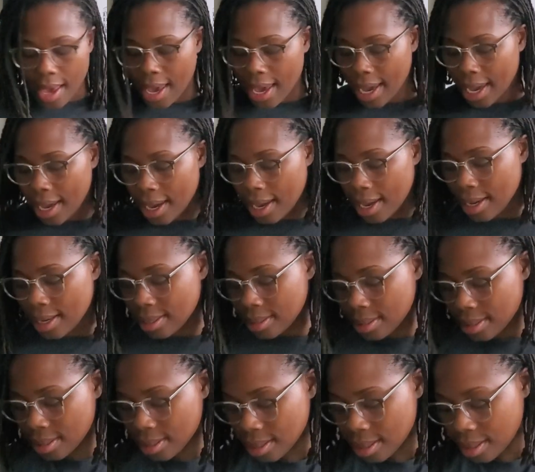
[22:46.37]
And
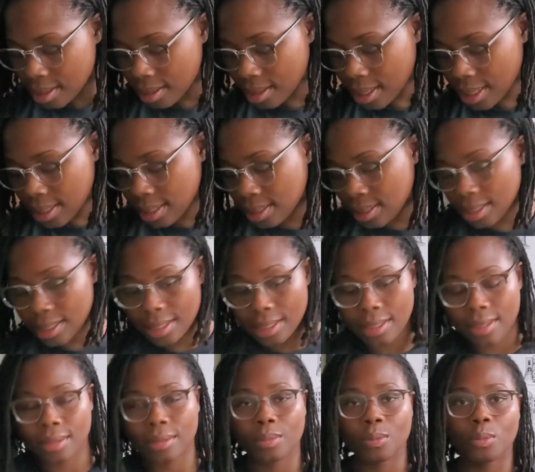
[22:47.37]
this
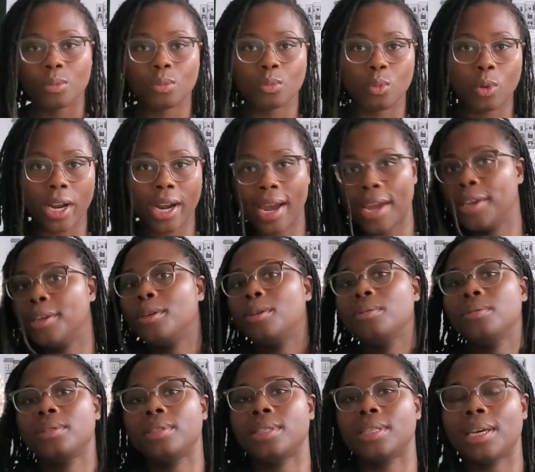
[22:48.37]
is what I
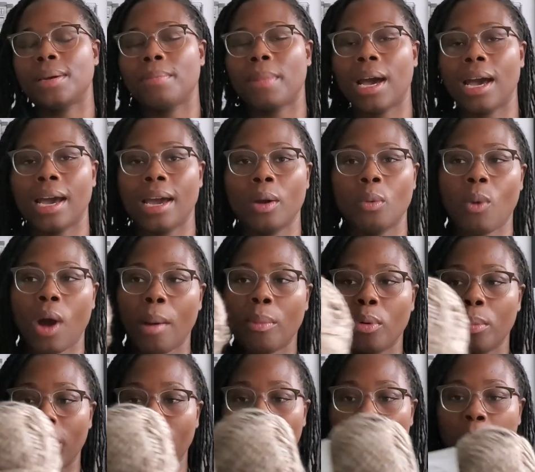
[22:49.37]
used in my Wobble
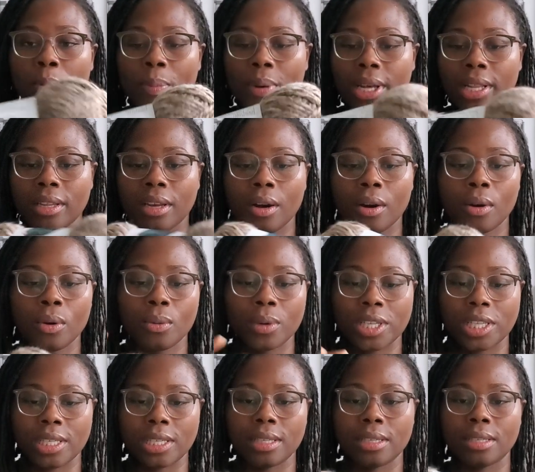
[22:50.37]
Bobble pillow,
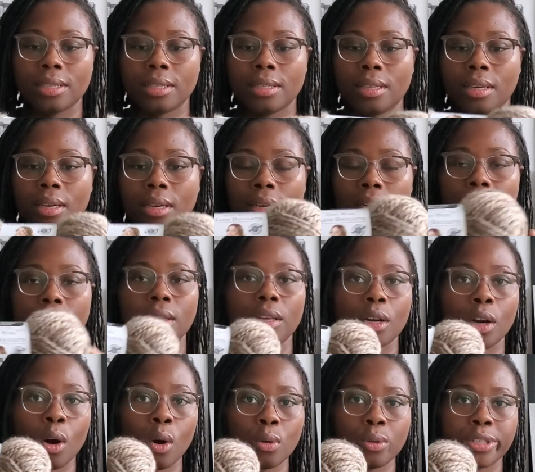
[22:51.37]
which is the
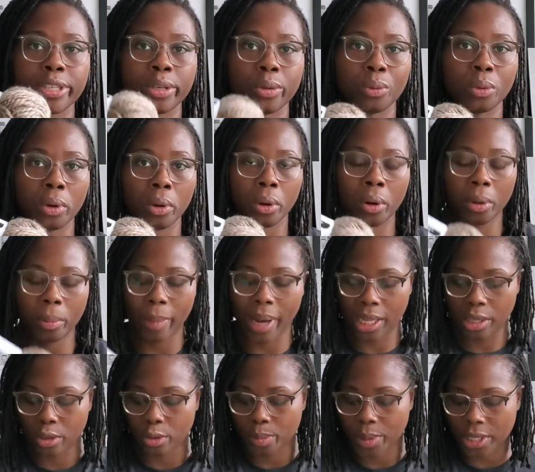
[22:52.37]
Cozy Wool by
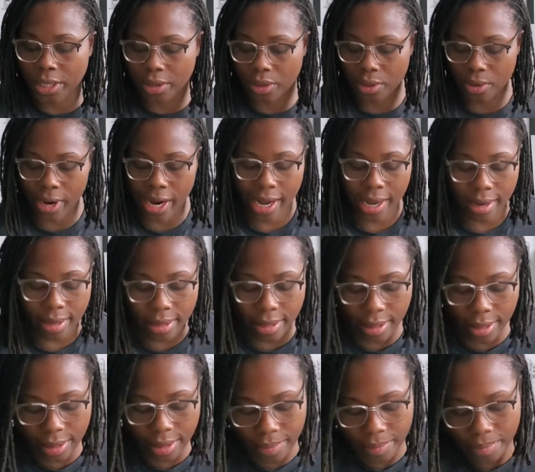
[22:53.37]
Loops and
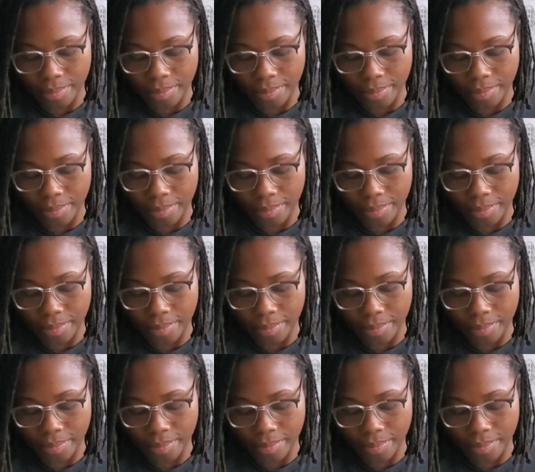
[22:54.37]
Threads.